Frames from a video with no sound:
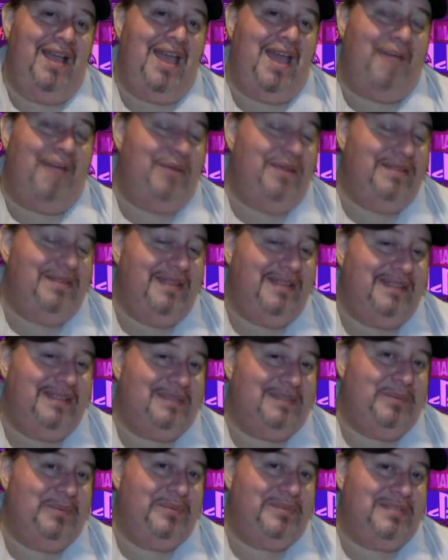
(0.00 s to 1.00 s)
I want to take this
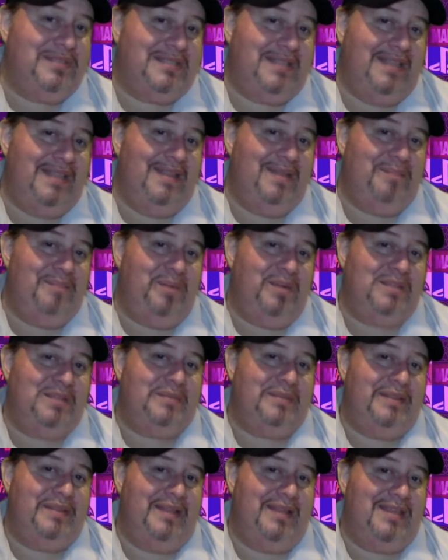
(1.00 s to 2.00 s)
moment to say that it bugs
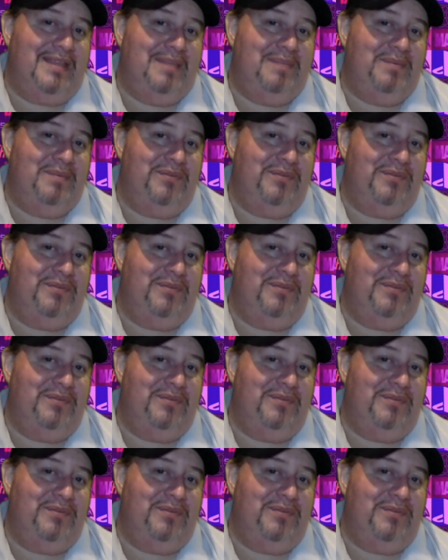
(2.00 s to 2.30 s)
me that they keep